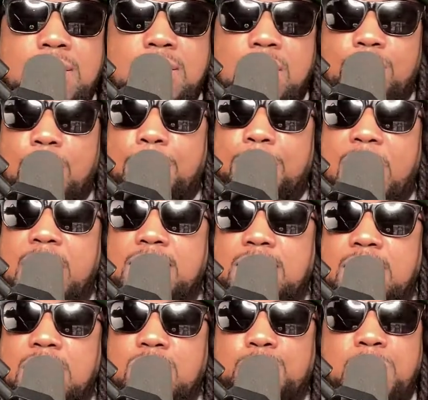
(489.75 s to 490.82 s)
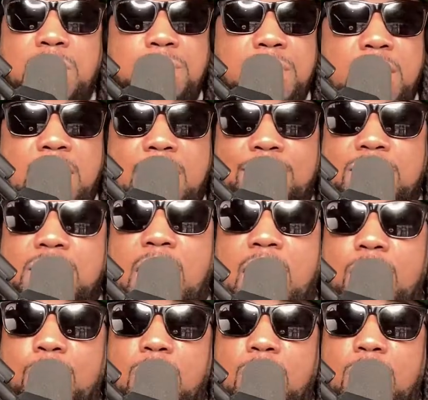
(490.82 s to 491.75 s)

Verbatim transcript: to replace these people and everything